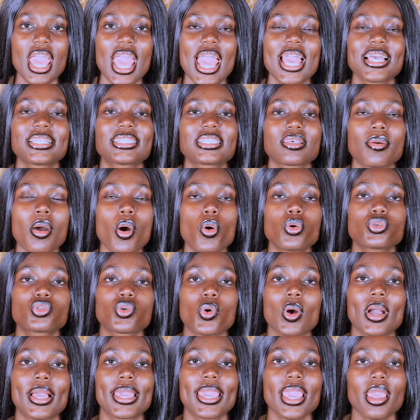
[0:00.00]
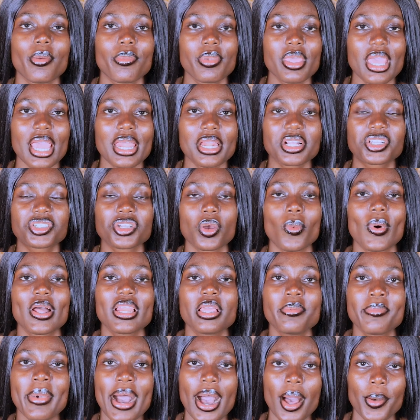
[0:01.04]
And someone who draw a candy, editor
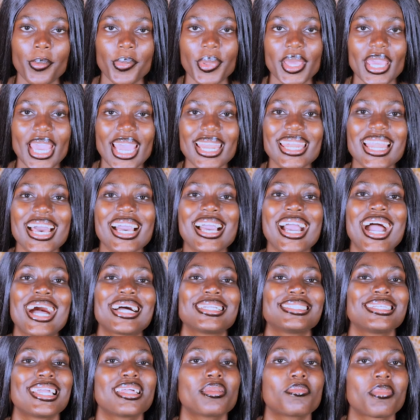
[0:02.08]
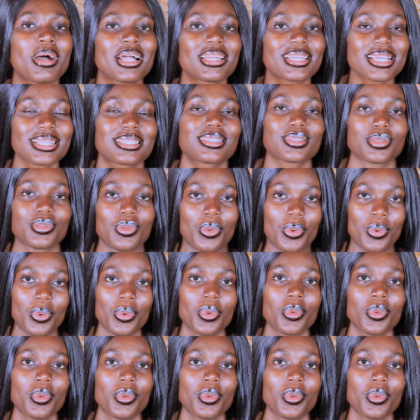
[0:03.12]
Wally Mammy, and a Ghanaian Madison.